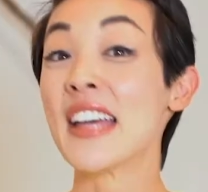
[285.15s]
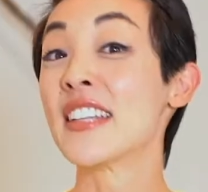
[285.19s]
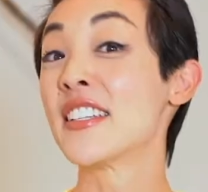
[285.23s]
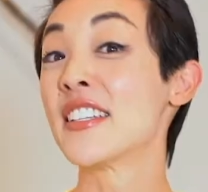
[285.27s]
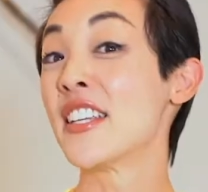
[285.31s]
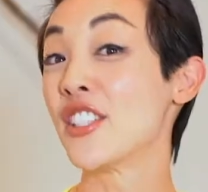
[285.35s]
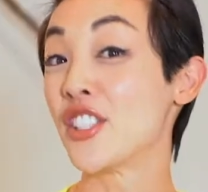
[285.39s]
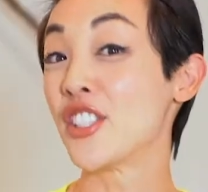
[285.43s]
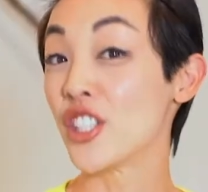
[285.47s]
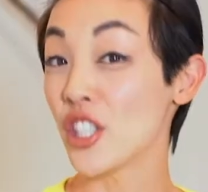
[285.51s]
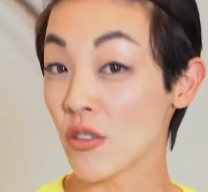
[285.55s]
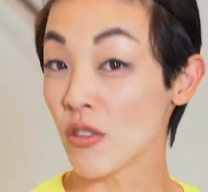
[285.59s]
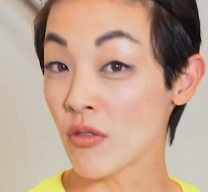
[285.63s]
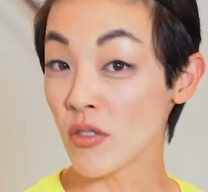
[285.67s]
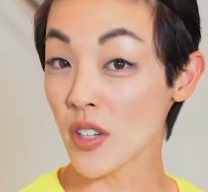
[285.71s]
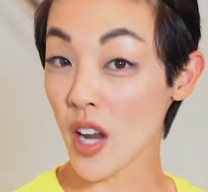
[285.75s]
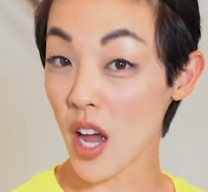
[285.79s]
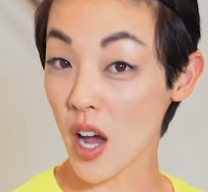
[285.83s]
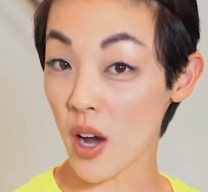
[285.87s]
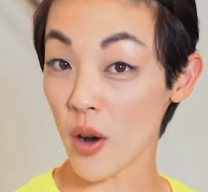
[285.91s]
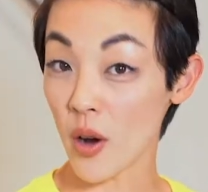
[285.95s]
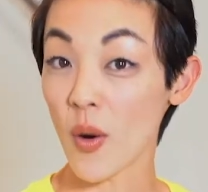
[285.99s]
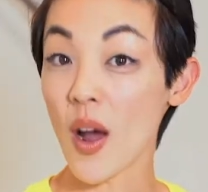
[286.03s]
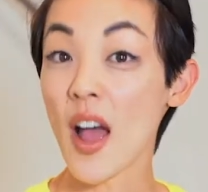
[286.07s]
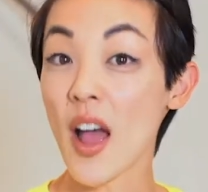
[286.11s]
Did you
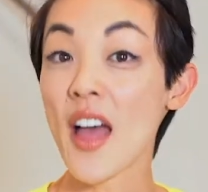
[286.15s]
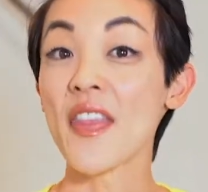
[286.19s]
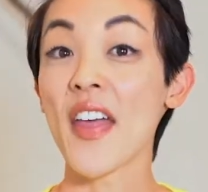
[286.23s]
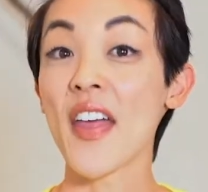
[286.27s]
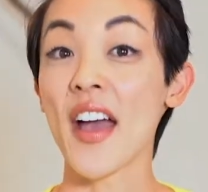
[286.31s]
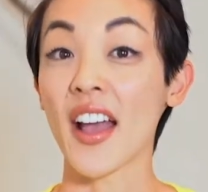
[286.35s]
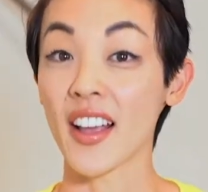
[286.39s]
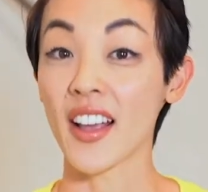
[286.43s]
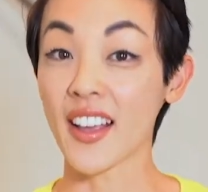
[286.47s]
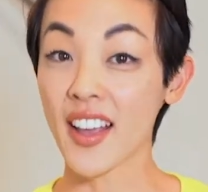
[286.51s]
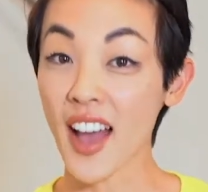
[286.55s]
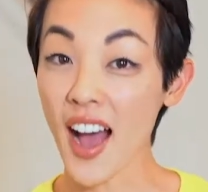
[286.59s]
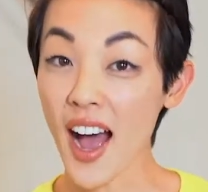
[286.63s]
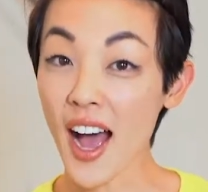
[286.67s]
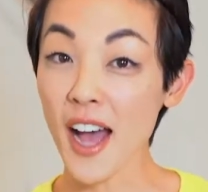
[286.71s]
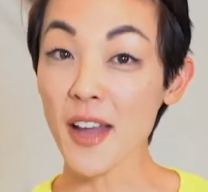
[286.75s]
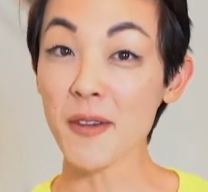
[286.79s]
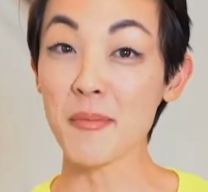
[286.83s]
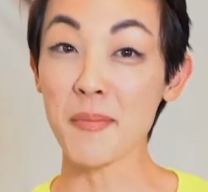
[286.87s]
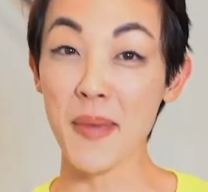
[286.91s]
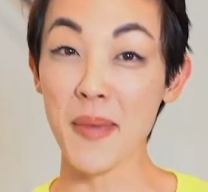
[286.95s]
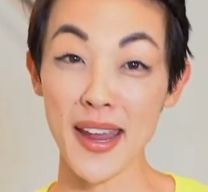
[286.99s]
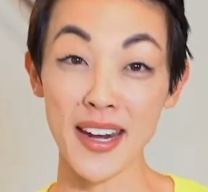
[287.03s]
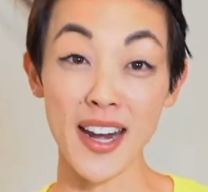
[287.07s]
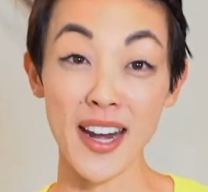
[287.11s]
know that God
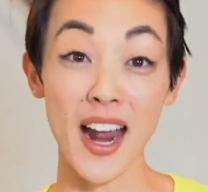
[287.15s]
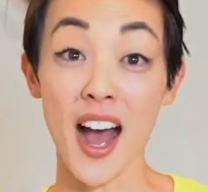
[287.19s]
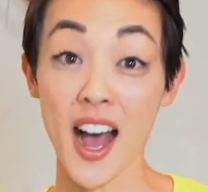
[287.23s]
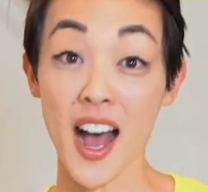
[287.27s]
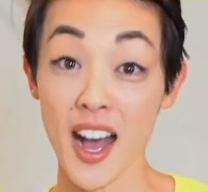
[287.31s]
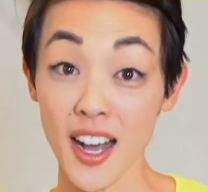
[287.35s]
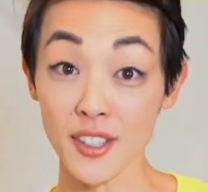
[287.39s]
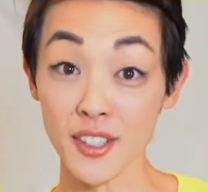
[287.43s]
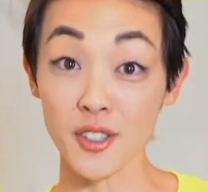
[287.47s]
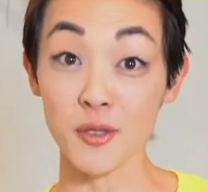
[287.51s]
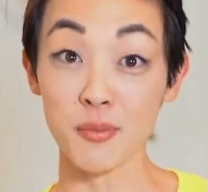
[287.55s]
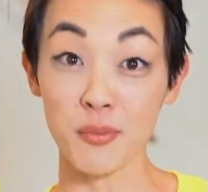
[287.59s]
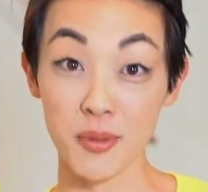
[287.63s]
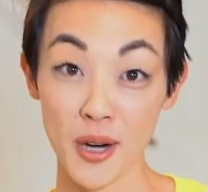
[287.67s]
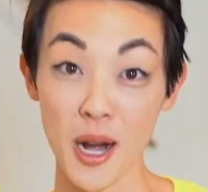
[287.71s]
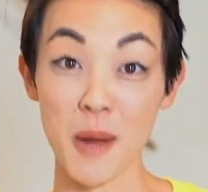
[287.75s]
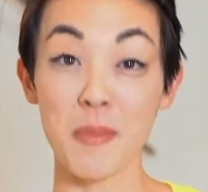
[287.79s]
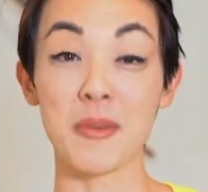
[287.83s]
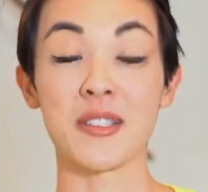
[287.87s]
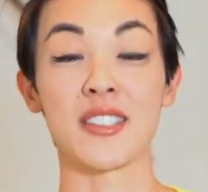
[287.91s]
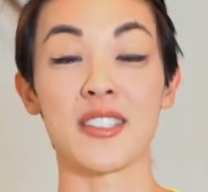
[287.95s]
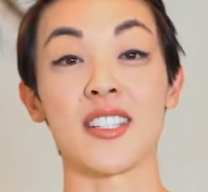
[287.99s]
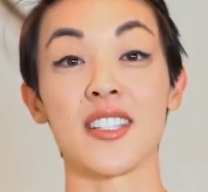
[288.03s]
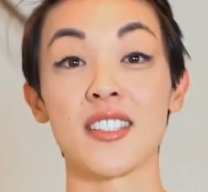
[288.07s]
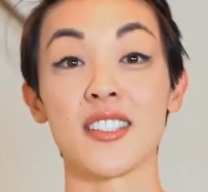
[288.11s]
made us
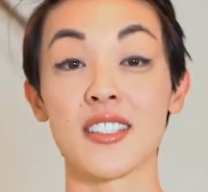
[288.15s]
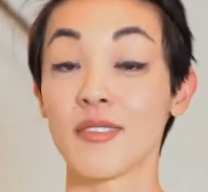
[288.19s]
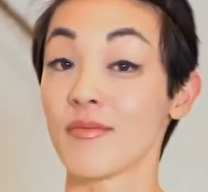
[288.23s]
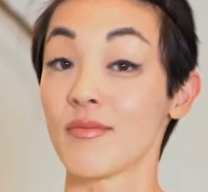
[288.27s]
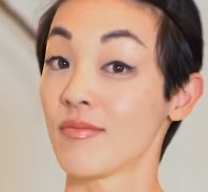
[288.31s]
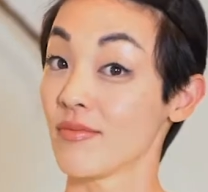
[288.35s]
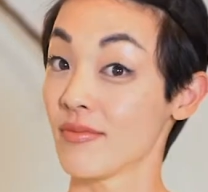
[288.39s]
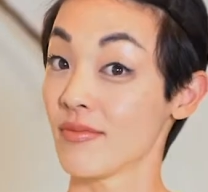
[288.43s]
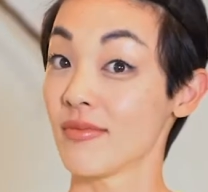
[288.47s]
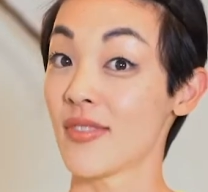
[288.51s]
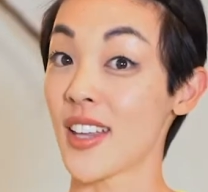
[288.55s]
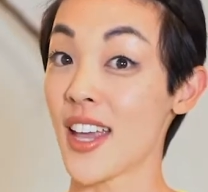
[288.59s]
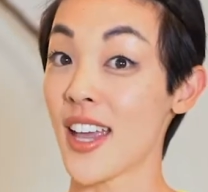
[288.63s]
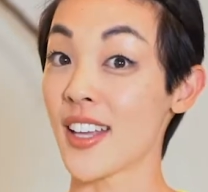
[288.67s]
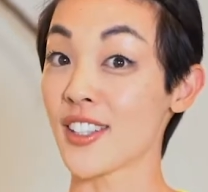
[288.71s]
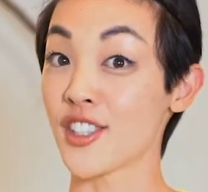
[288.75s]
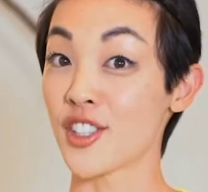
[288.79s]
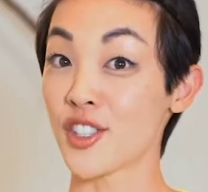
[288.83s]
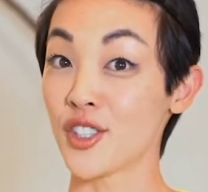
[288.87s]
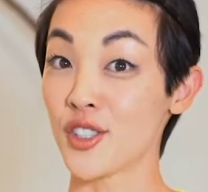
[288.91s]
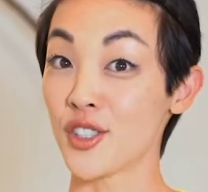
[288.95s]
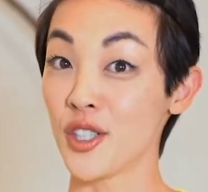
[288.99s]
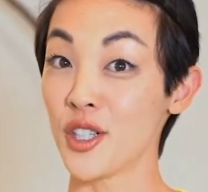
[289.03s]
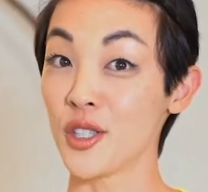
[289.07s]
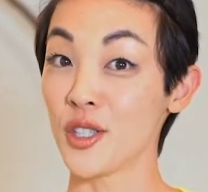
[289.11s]
promises?
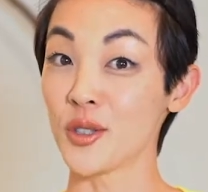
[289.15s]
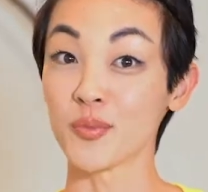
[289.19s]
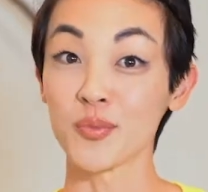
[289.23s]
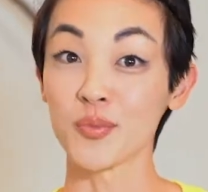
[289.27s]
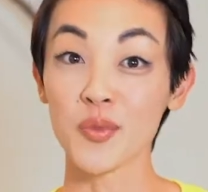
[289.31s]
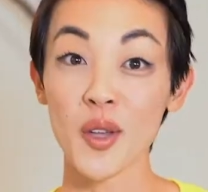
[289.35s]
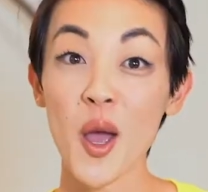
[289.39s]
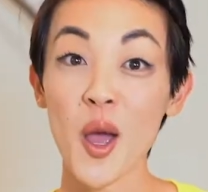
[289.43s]
It's true.